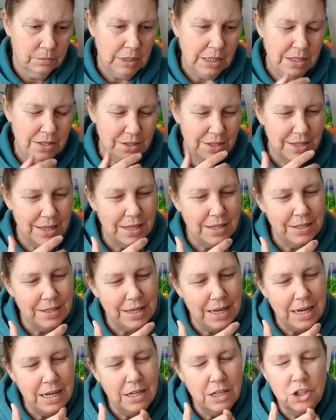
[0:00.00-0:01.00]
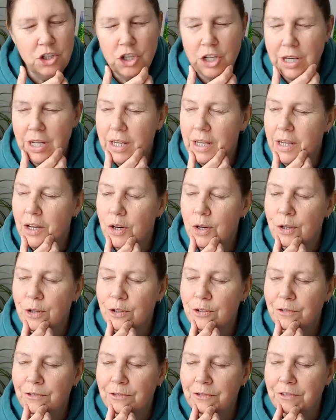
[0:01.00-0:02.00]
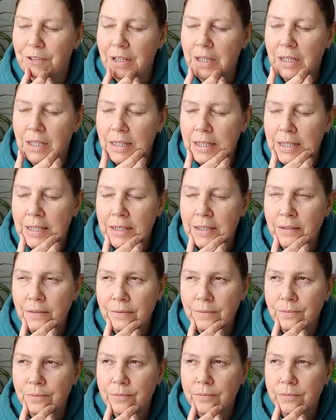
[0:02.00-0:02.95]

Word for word: It's this energy of feeling